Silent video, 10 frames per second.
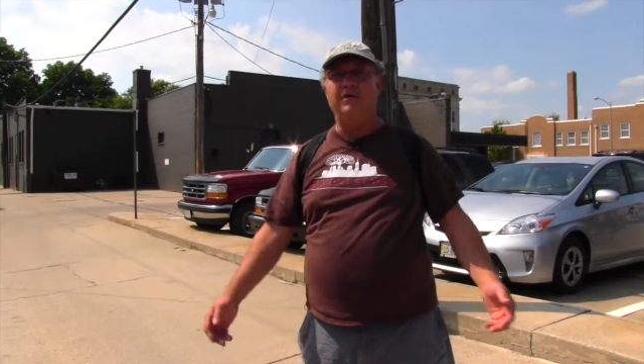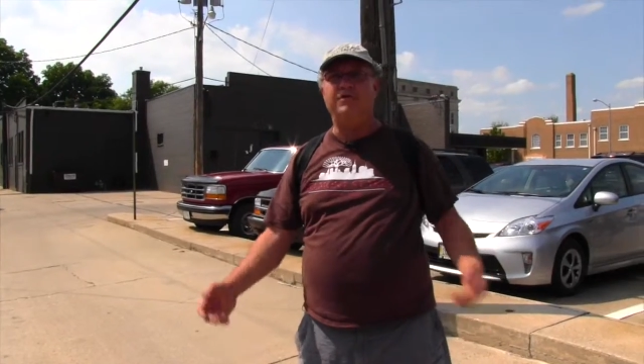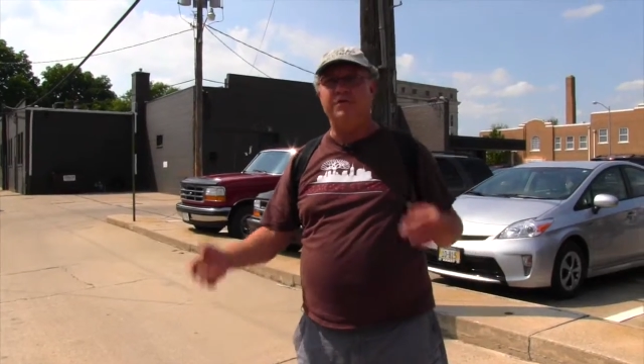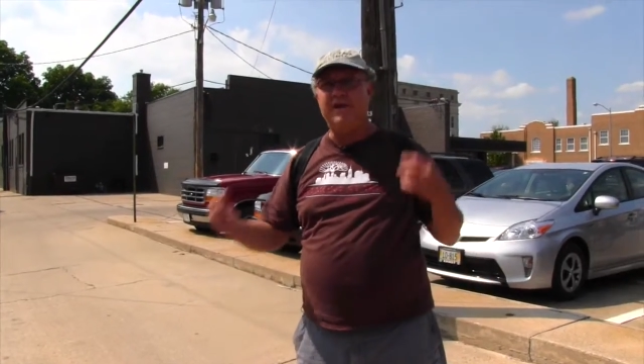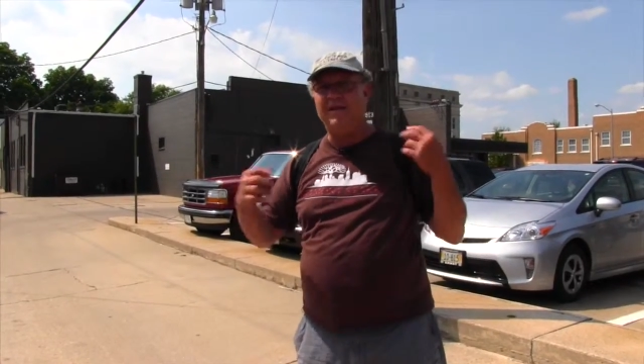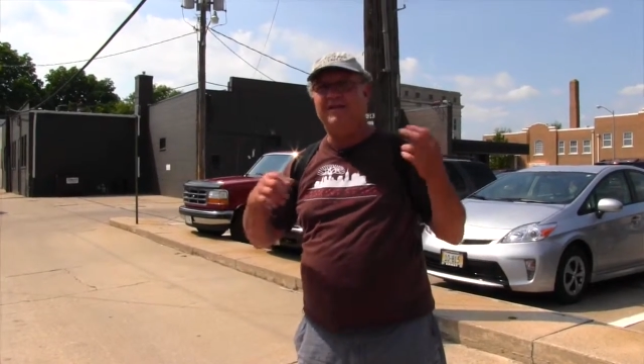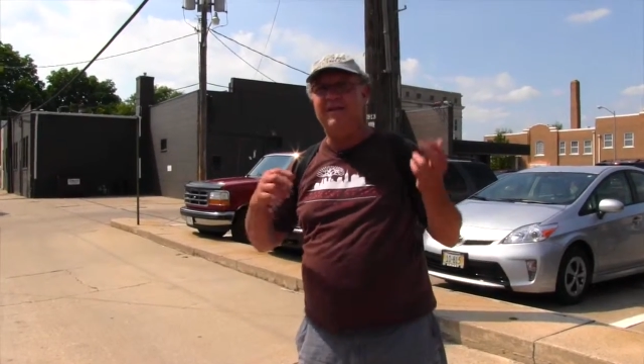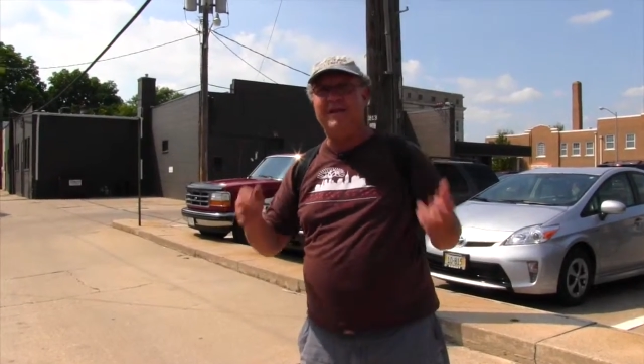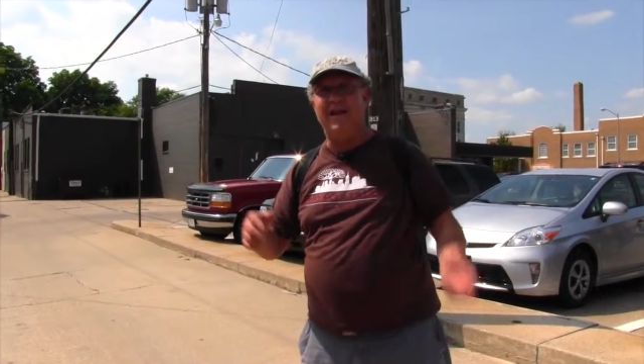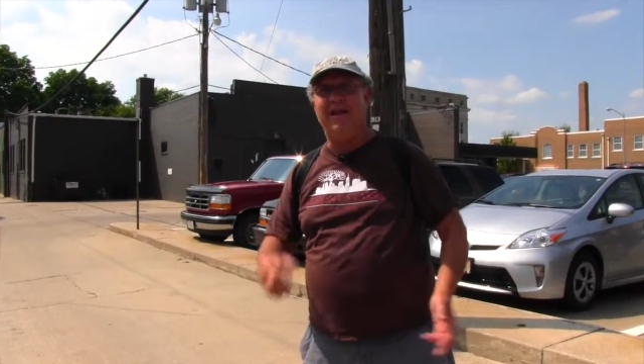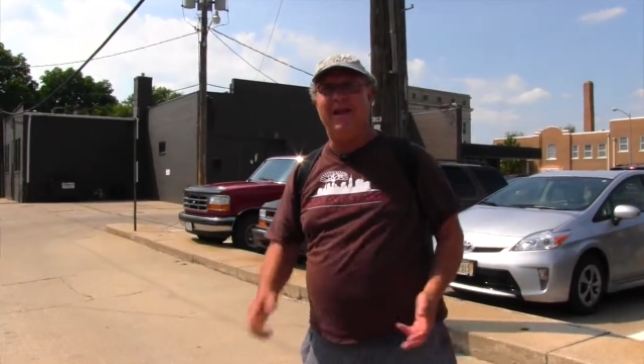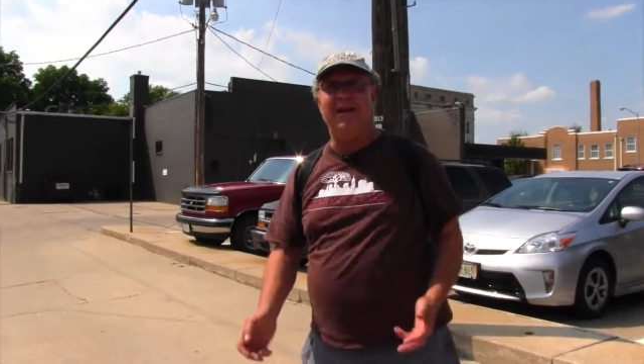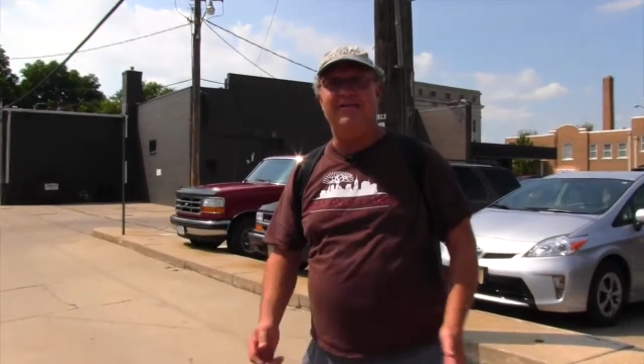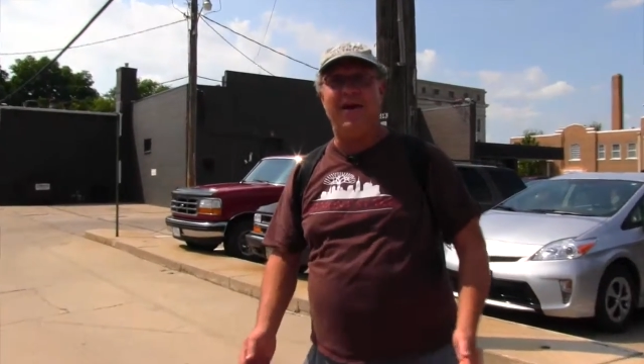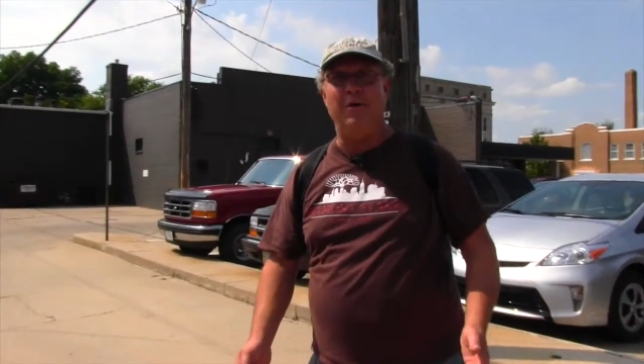so Jack said he's got to get out
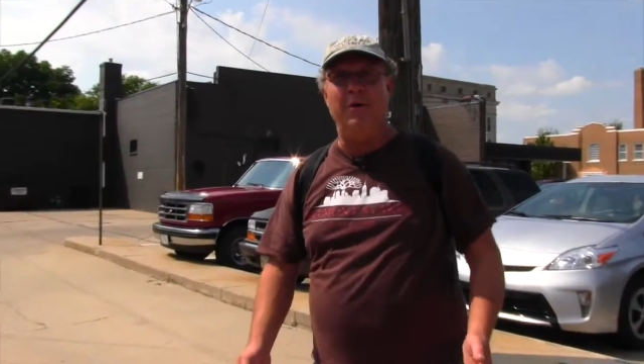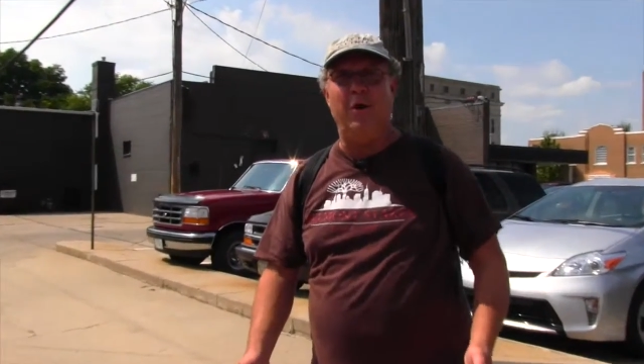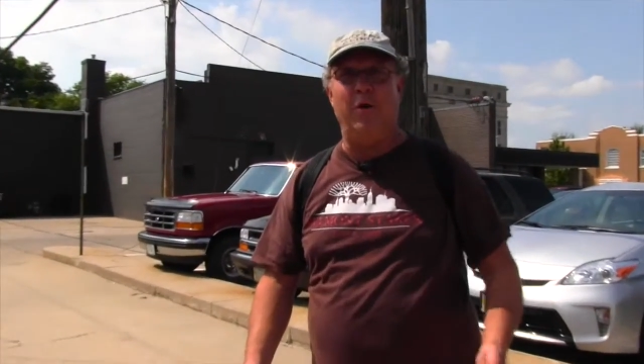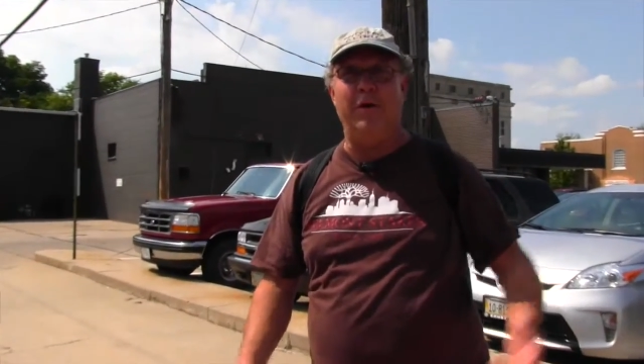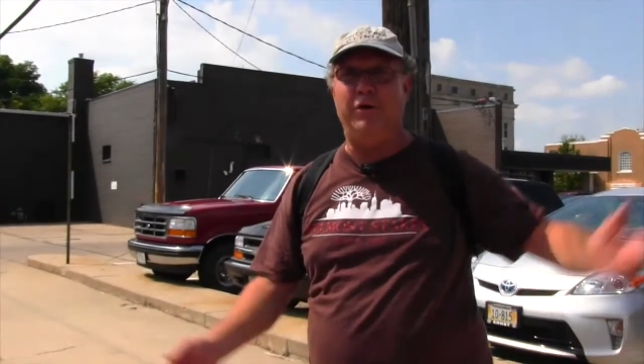of town in a hurry,